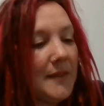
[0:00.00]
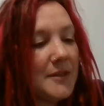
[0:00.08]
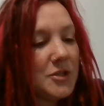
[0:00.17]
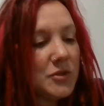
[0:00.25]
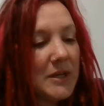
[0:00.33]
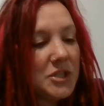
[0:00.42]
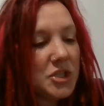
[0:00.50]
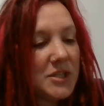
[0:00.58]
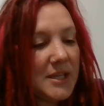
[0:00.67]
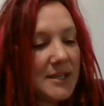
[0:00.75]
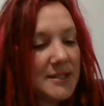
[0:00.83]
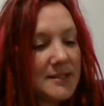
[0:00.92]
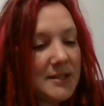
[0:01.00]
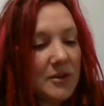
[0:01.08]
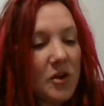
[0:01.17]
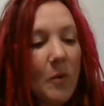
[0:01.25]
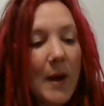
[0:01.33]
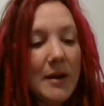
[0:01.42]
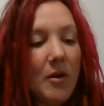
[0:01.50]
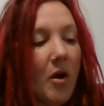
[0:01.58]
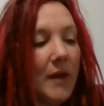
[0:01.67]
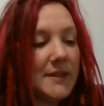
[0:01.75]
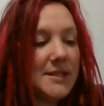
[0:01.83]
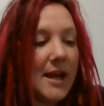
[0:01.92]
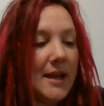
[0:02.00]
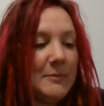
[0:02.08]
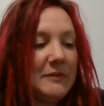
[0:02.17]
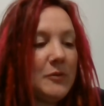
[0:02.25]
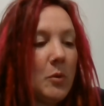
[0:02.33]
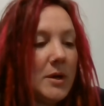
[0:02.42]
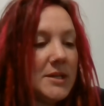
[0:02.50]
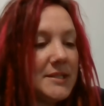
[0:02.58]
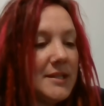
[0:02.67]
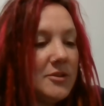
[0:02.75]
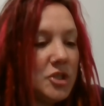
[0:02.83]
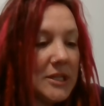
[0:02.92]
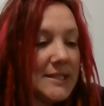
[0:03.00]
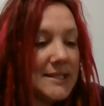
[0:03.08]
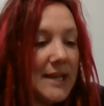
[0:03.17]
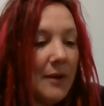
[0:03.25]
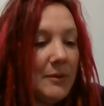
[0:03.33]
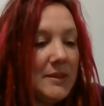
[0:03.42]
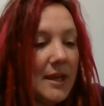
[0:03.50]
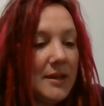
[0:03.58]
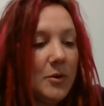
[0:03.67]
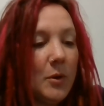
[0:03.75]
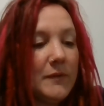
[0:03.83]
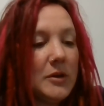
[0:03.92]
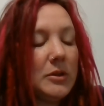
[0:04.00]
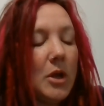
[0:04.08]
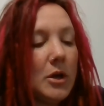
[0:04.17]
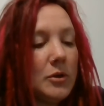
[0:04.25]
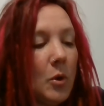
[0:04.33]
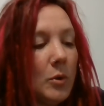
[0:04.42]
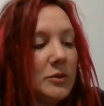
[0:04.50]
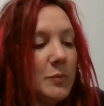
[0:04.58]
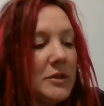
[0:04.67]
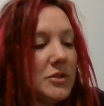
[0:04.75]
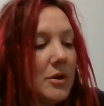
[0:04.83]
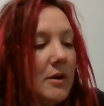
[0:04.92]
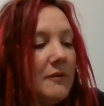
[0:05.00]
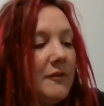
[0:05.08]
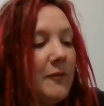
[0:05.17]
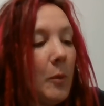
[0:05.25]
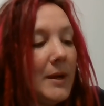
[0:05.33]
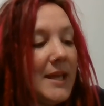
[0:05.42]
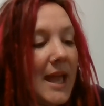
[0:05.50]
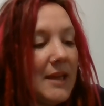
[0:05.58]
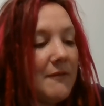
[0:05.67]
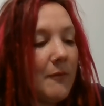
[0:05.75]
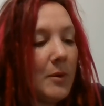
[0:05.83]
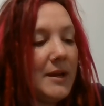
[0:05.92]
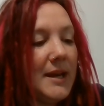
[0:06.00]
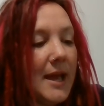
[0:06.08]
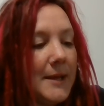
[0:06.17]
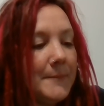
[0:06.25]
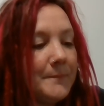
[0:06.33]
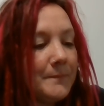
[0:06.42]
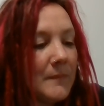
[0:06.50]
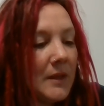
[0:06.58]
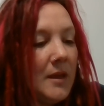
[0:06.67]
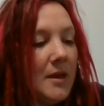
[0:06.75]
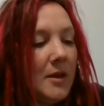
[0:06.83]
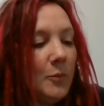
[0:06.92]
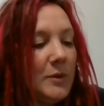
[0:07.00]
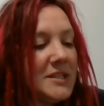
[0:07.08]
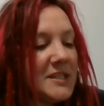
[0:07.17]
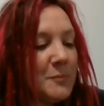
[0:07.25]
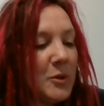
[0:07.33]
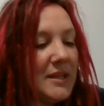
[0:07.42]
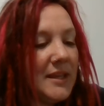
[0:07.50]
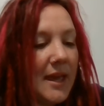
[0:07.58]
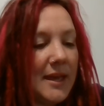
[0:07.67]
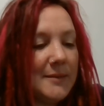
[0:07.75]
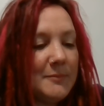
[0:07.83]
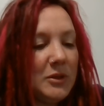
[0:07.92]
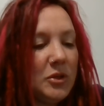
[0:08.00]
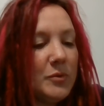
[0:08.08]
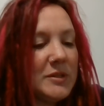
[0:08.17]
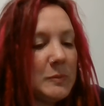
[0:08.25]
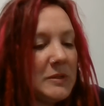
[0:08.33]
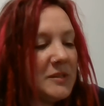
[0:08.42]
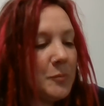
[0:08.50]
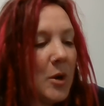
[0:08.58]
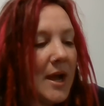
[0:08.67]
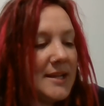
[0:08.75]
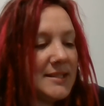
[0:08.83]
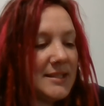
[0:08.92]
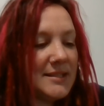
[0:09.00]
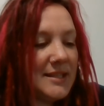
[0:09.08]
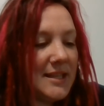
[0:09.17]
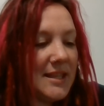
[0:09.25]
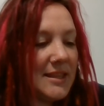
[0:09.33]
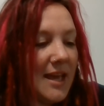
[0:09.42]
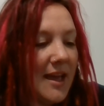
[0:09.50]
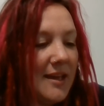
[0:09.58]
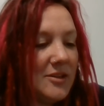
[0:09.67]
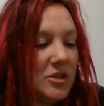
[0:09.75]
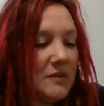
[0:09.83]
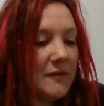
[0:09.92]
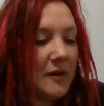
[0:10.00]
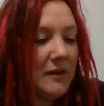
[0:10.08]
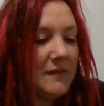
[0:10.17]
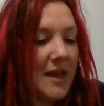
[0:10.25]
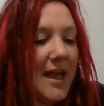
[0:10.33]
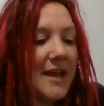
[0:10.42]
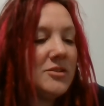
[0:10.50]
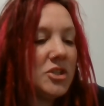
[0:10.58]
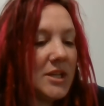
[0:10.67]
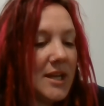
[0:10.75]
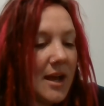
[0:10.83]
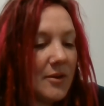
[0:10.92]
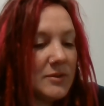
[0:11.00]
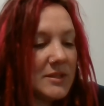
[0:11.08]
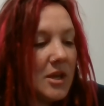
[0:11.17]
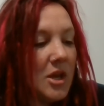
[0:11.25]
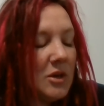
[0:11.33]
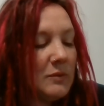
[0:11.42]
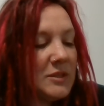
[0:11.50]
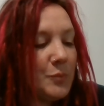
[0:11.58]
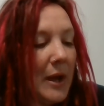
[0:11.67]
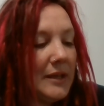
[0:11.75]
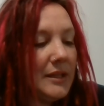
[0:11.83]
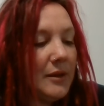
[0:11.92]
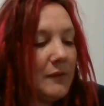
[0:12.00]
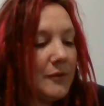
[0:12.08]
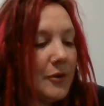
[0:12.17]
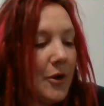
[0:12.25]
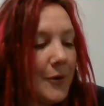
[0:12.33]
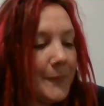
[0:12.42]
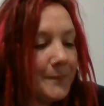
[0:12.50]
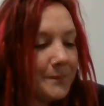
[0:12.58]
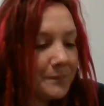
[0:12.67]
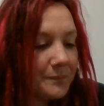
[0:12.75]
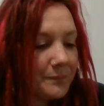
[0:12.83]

The strange things didn't go on all the time, of course, just now and then over a long cold winter of 48-49. When spring came, Lewis was surprised to see that the hedge in front of the Hanchett house was widely overgrown.